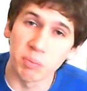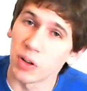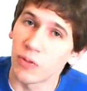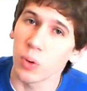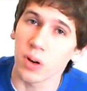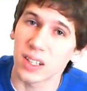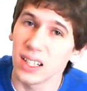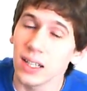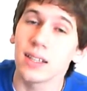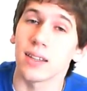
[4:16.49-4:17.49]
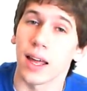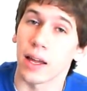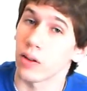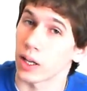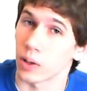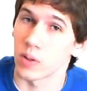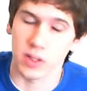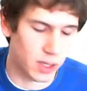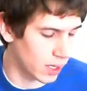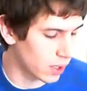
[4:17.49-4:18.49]
Before getting to that, like I was
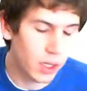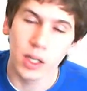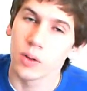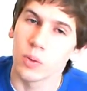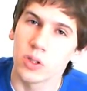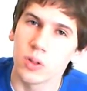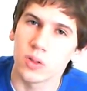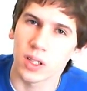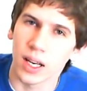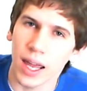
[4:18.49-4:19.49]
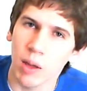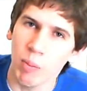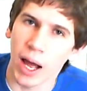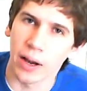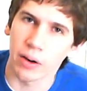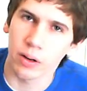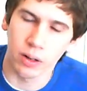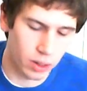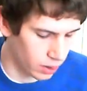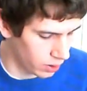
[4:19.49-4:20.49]
saying, was using an A
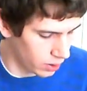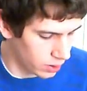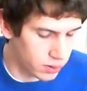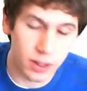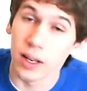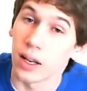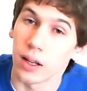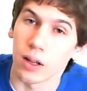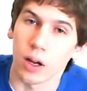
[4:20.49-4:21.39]
minor to an